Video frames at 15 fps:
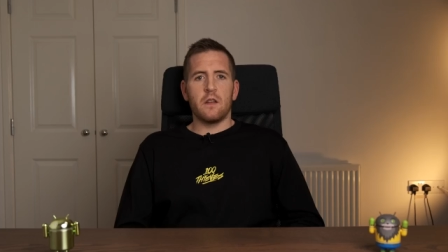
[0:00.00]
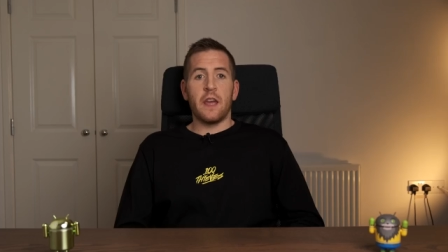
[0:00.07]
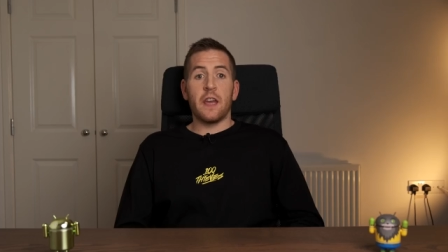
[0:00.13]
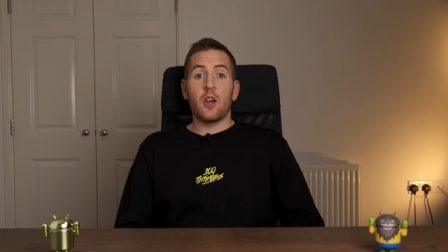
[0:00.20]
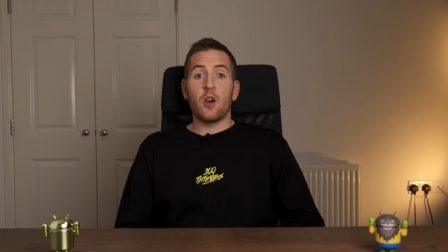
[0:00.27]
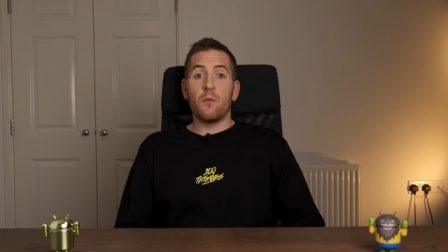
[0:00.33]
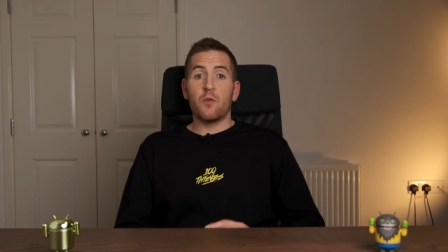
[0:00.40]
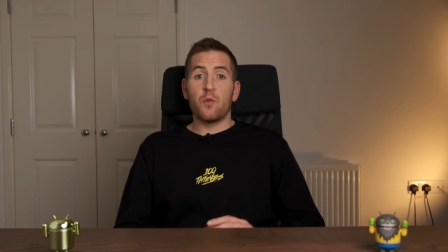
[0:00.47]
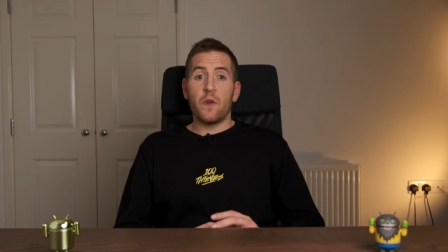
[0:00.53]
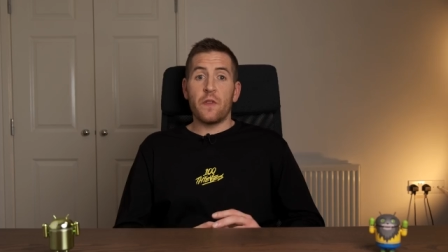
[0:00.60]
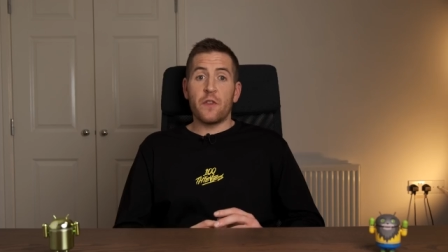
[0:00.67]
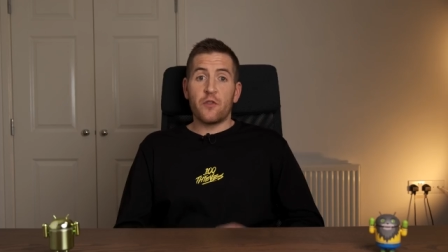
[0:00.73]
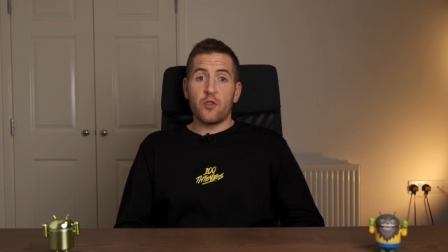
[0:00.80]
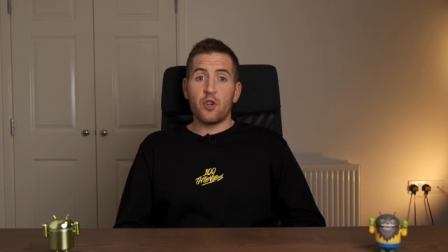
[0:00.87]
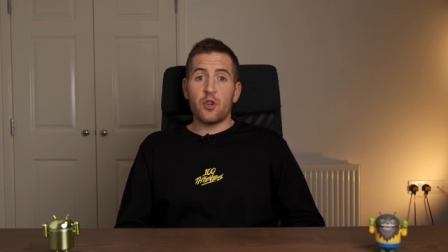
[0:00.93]
It comes with
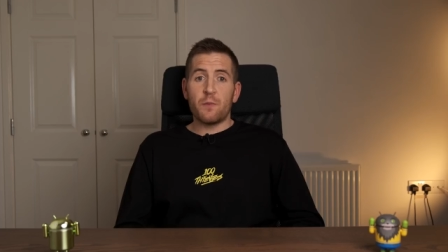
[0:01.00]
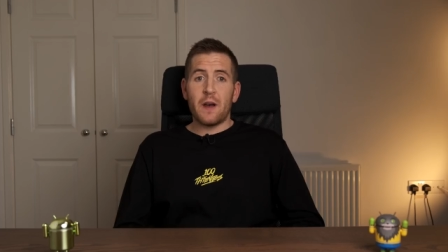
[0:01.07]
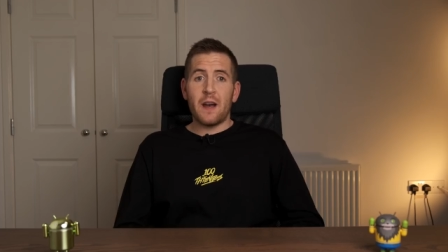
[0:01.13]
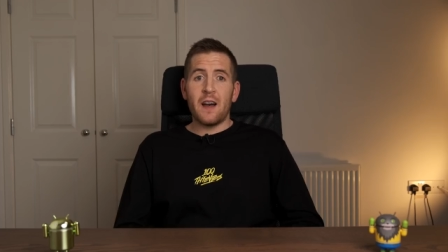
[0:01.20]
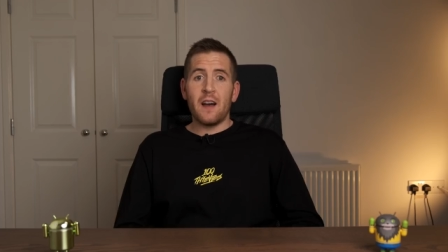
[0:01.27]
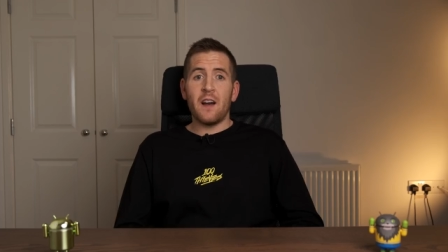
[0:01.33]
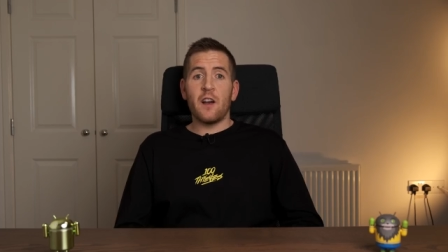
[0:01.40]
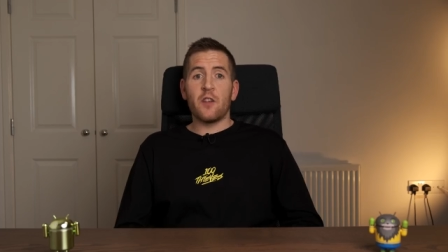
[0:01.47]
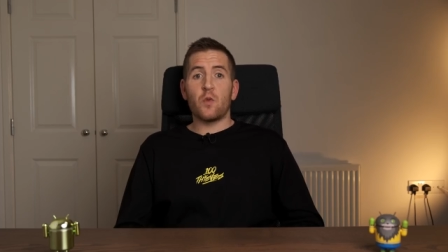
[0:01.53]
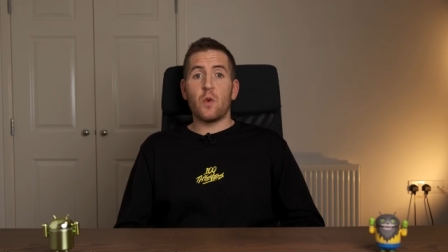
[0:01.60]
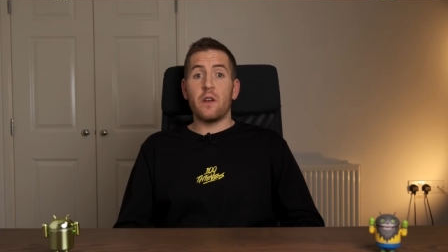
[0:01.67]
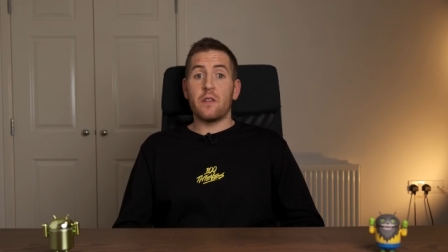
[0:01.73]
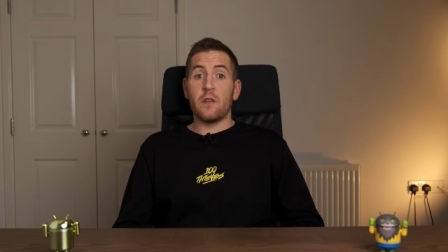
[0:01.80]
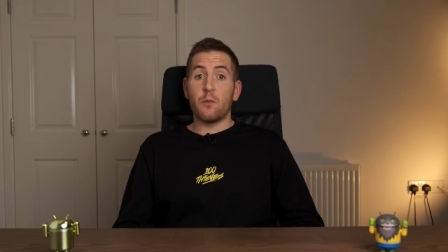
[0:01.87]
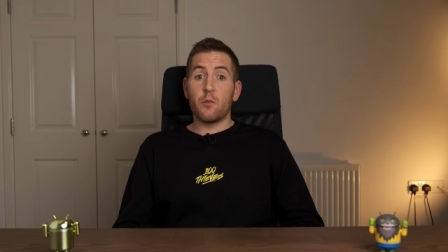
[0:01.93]
the touch bar as
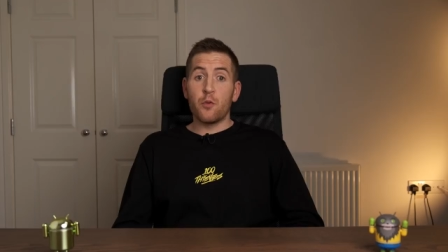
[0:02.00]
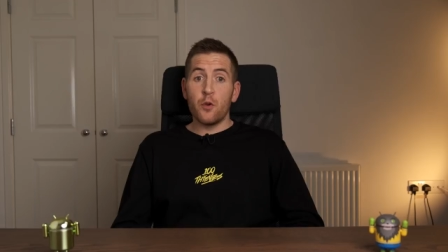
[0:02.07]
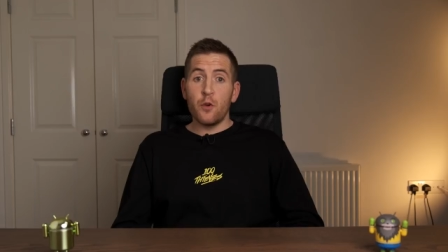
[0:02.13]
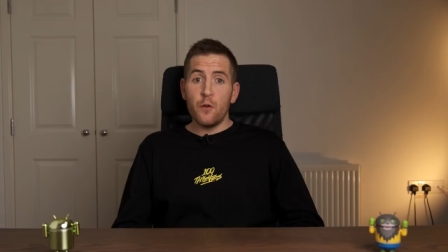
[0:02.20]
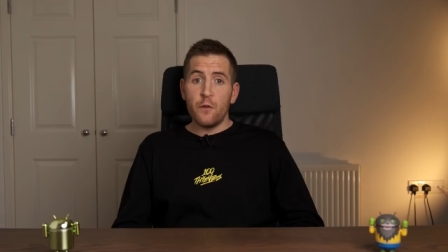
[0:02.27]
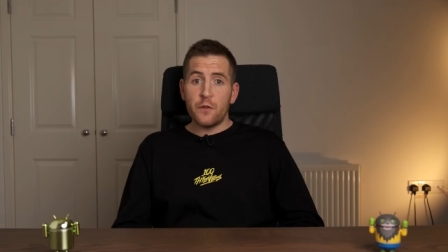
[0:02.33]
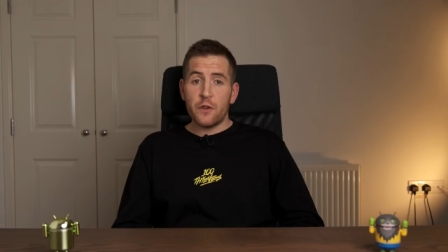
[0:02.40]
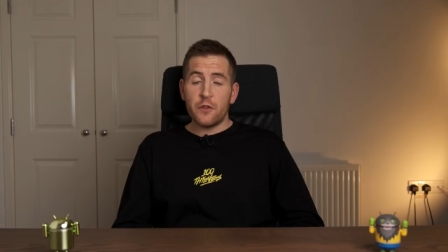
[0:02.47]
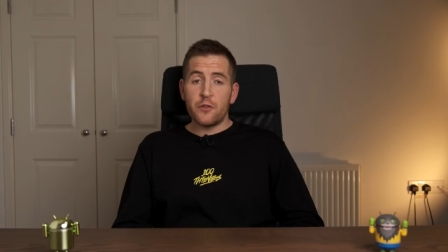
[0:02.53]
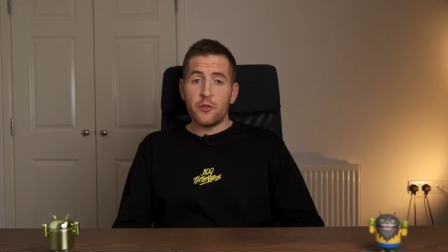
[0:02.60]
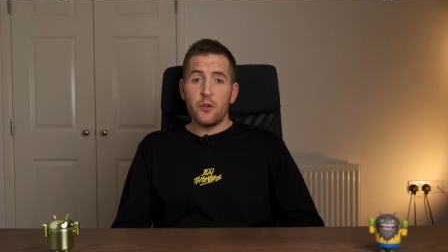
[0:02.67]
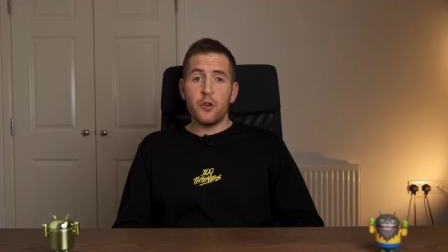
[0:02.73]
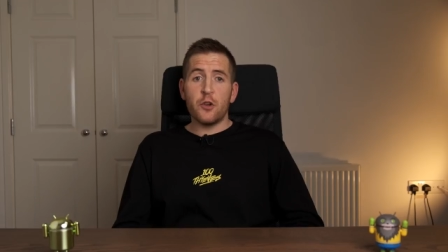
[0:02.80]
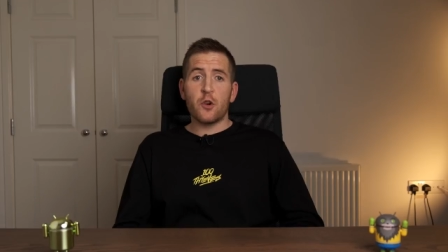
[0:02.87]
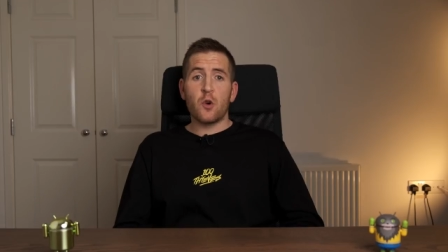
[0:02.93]
well as improved
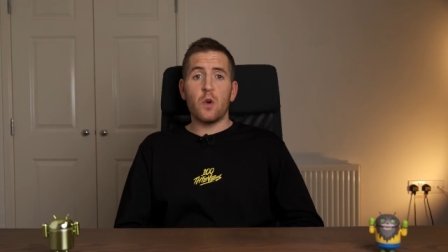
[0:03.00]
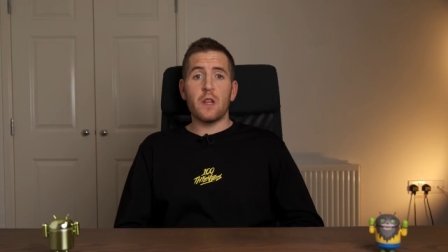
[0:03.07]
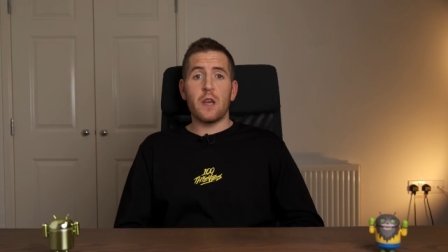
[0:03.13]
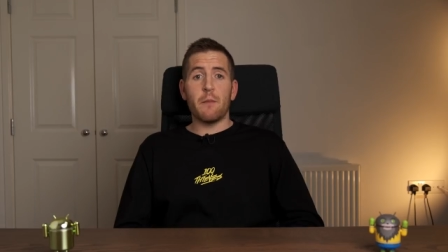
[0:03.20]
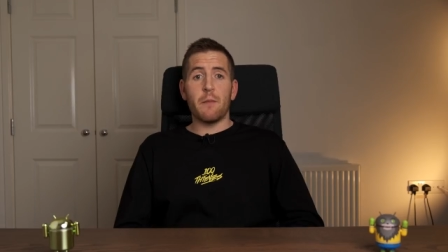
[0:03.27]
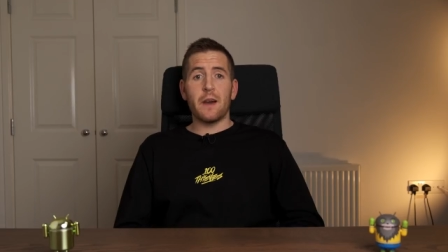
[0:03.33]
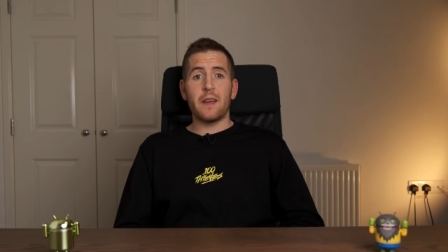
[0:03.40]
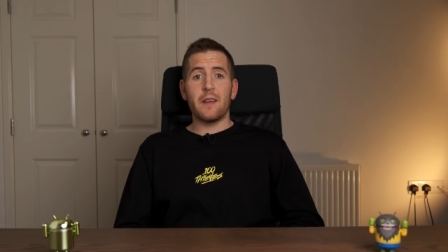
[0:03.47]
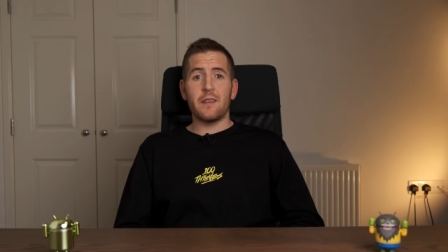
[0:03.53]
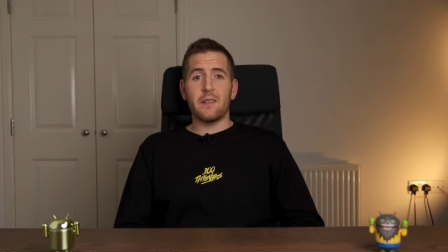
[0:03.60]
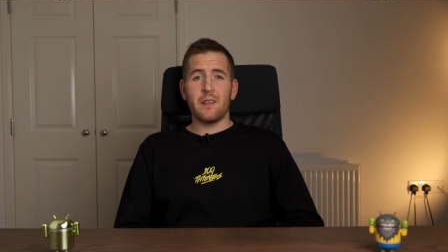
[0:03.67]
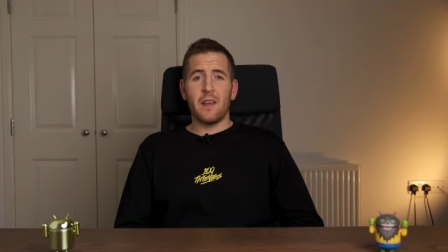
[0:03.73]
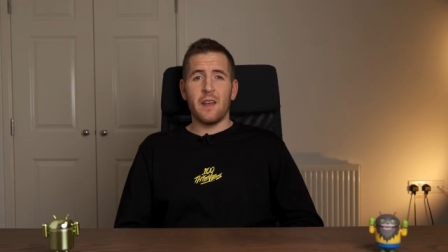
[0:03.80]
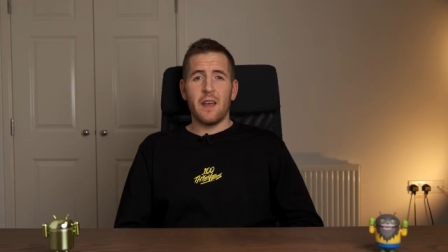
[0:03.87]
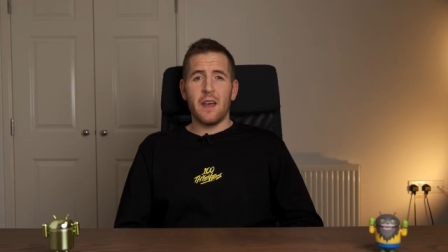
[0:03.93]
studio quality mics